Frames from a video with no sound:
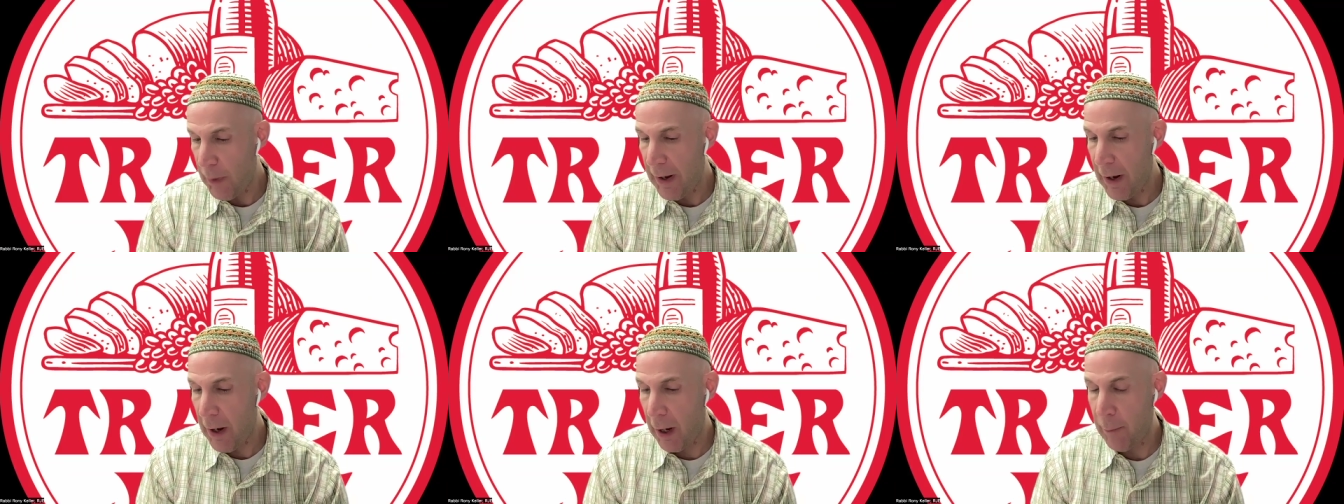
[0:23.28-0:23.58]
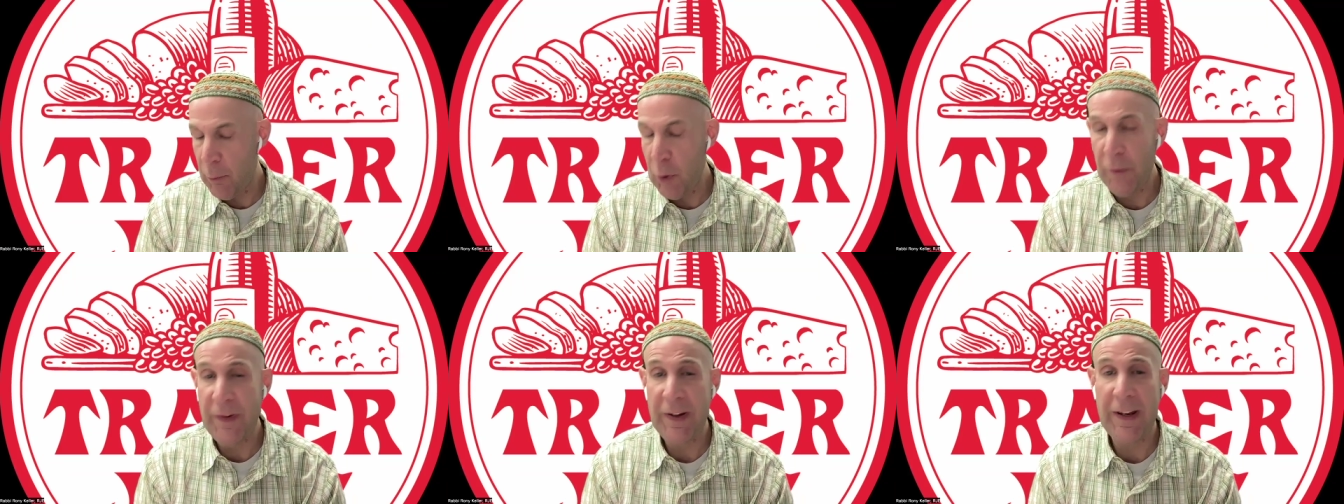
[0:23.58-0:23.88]
We
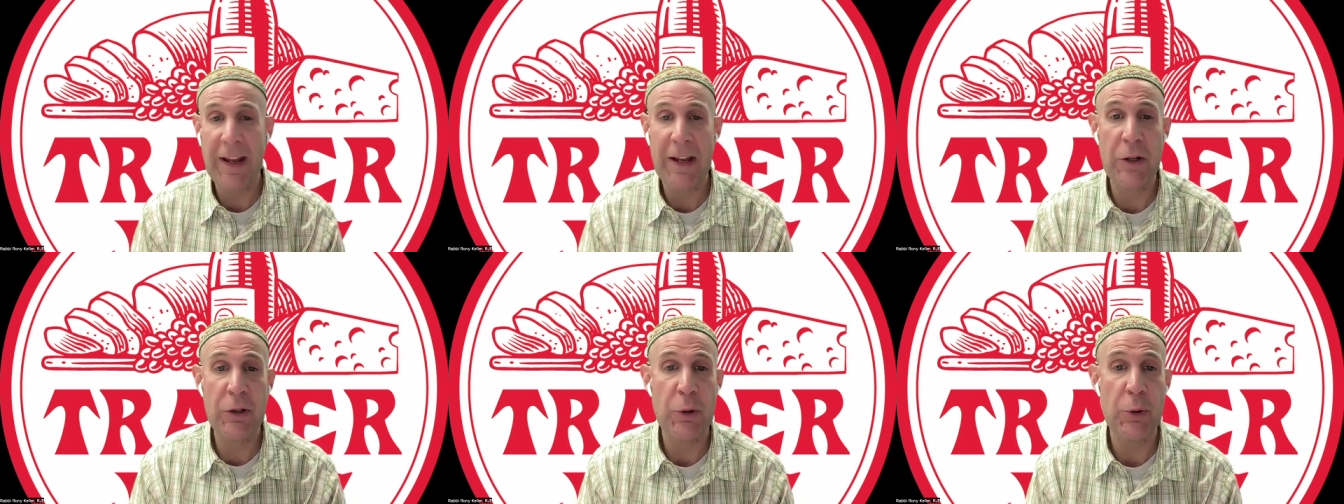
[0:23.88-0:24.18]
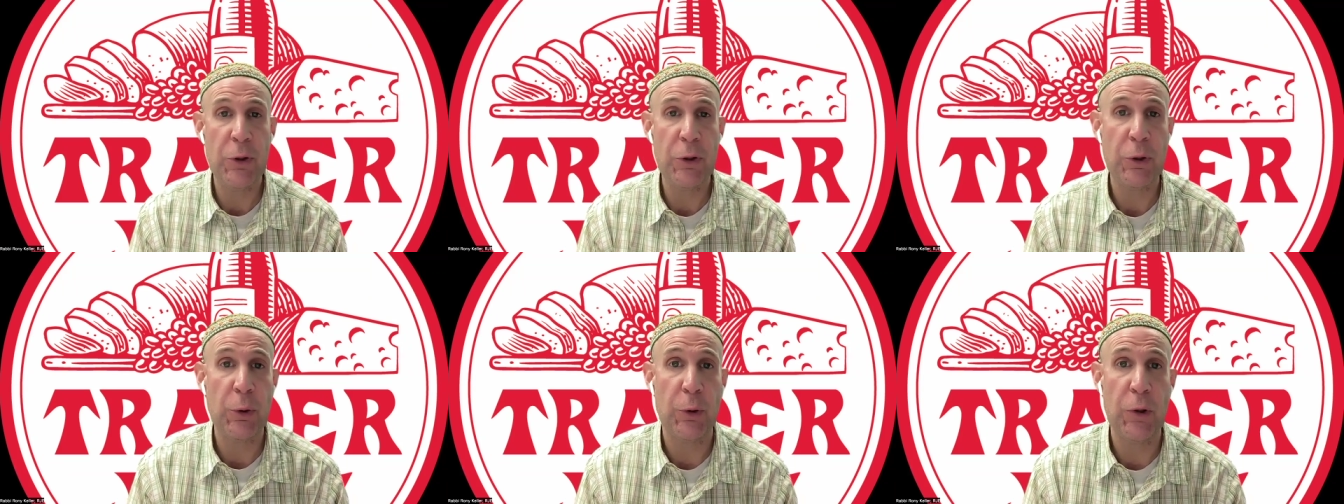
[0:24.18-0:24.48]
are moving
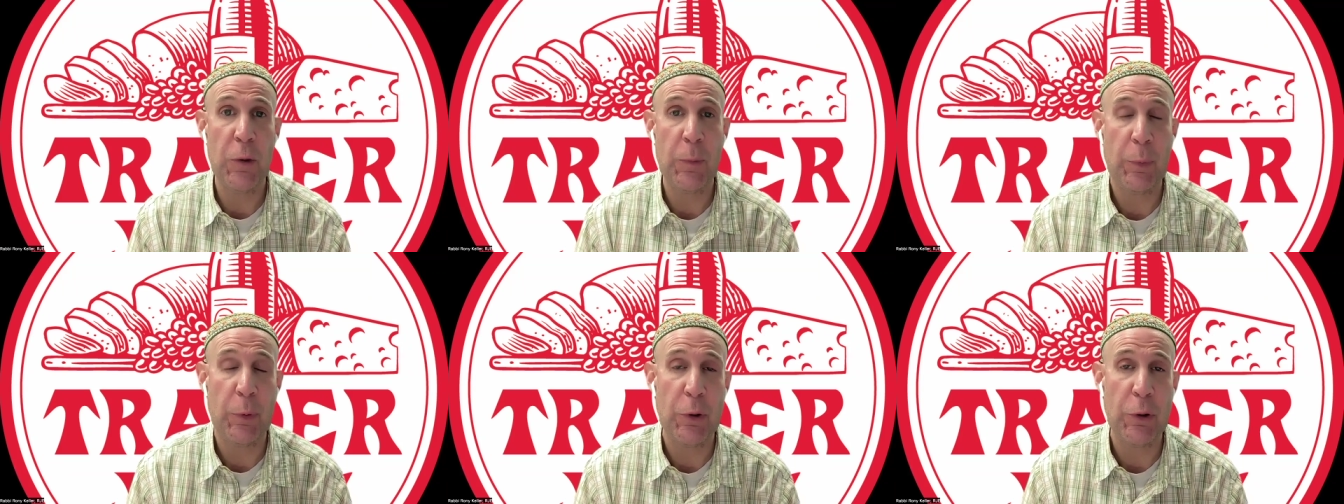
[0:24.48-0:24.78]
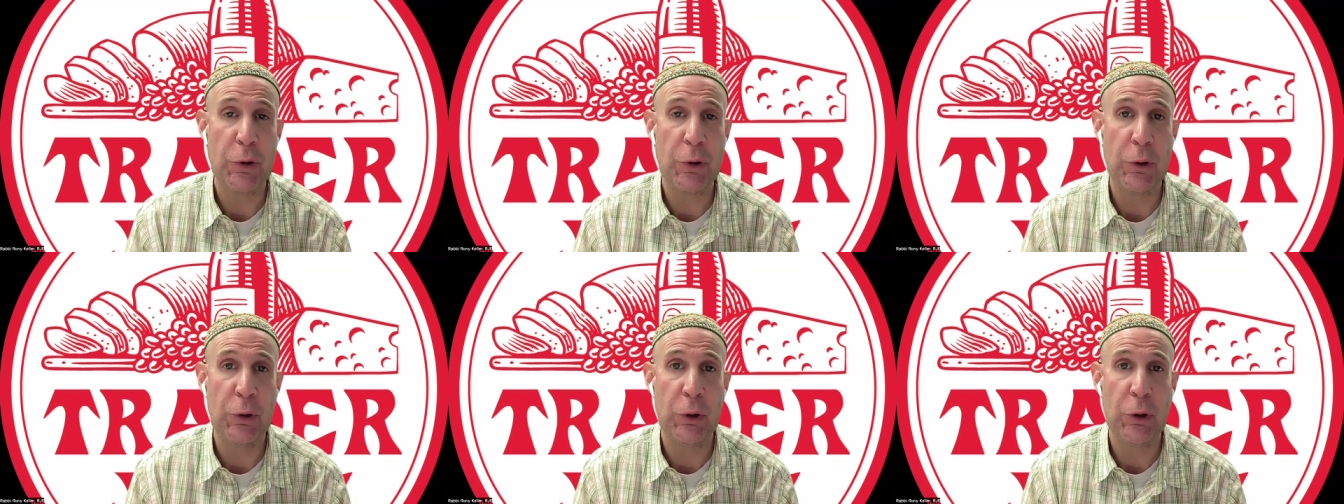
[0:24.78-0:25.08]
into the Torah
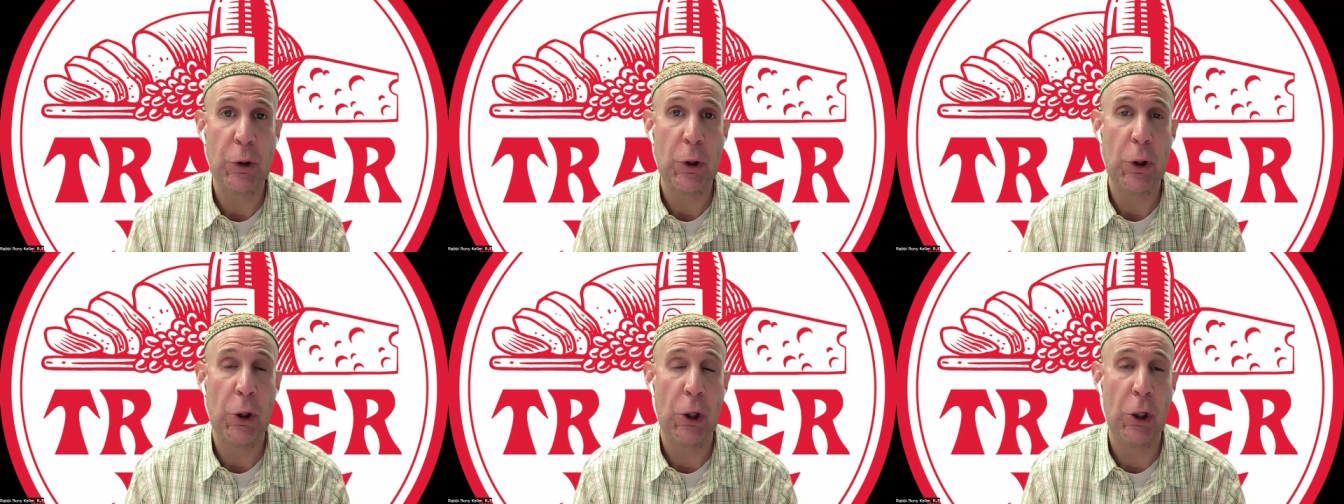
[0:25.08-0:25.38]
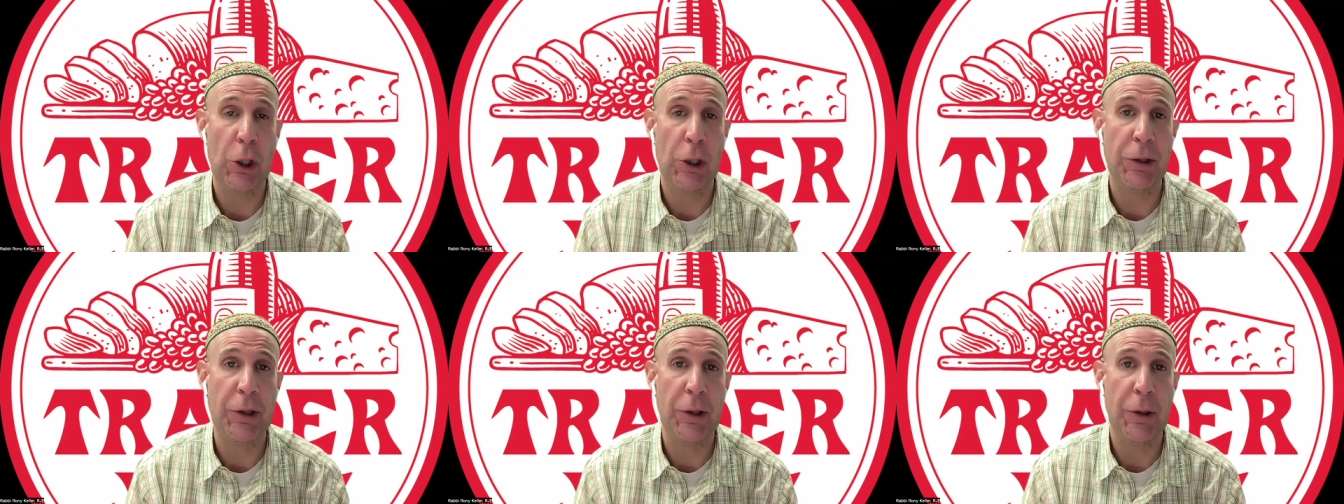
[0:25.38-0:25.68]
portion
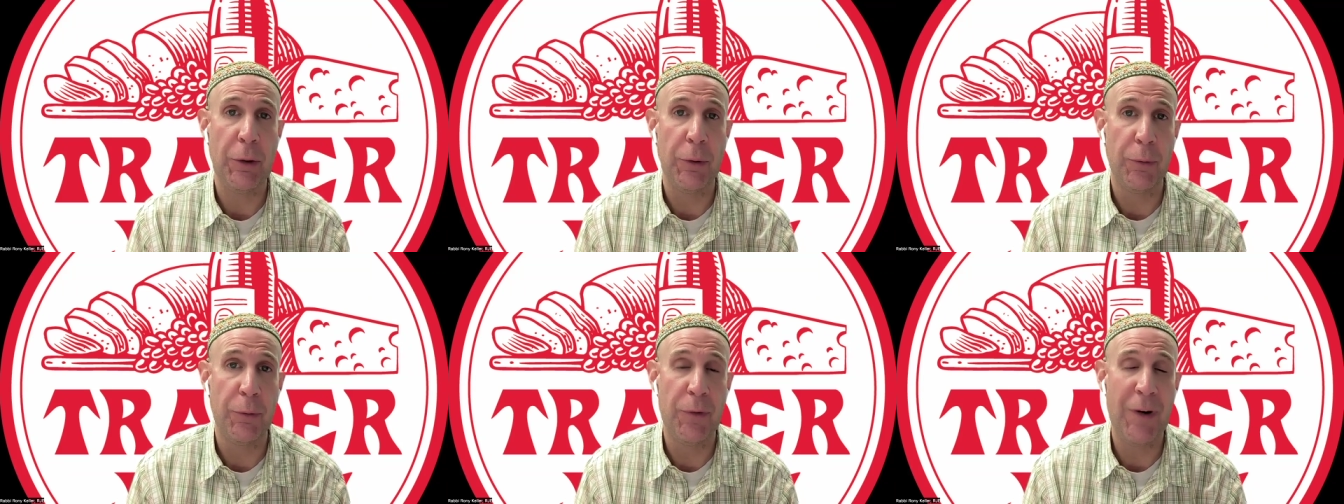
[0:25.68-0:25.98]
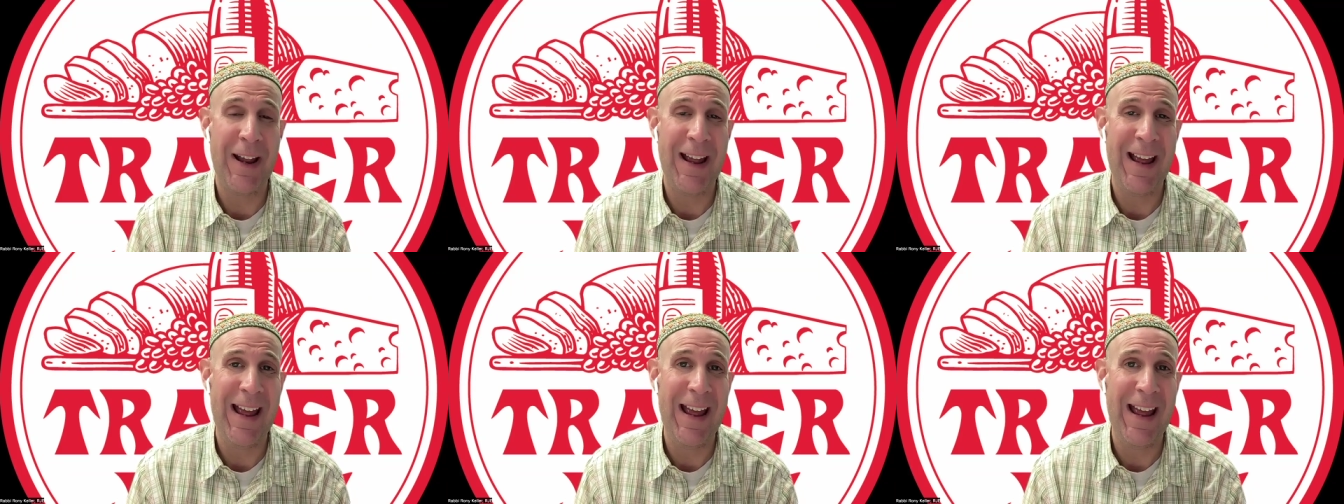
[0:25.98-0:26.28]
called
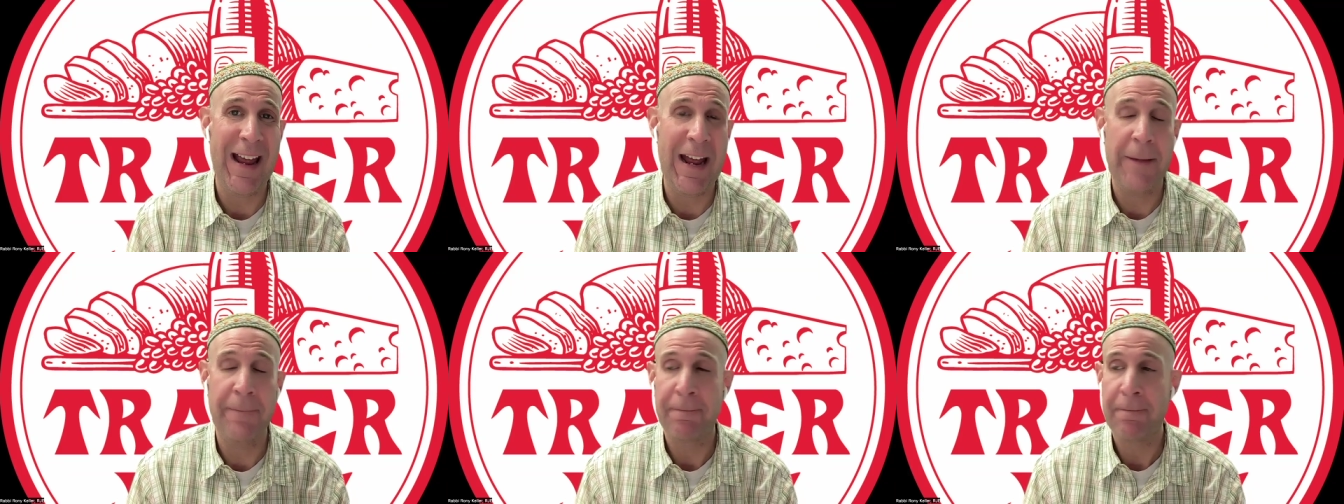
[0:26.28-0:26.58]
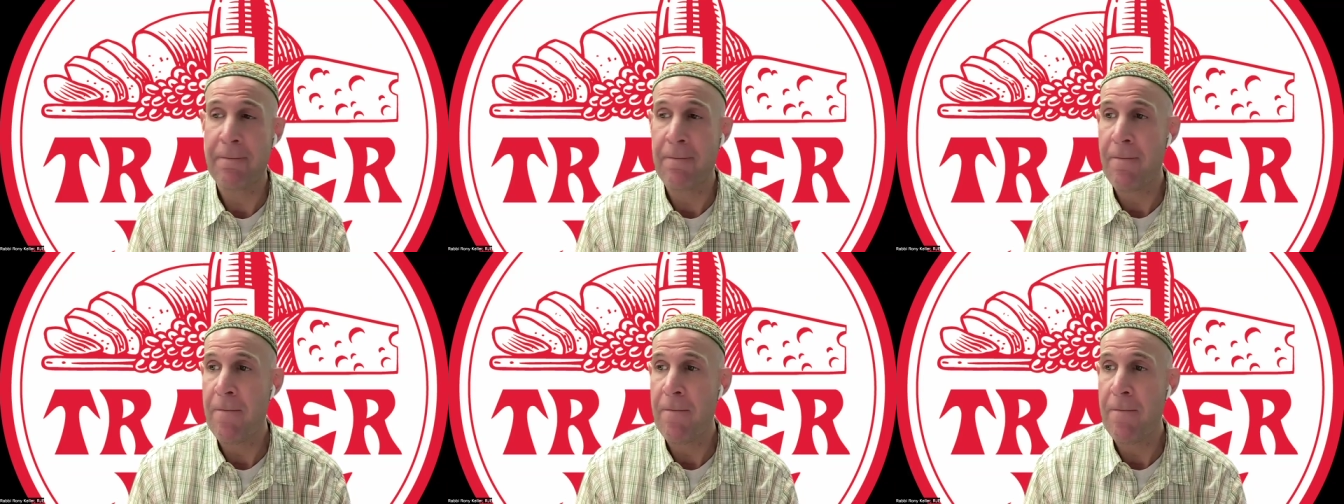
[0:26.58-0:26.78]
Re'eh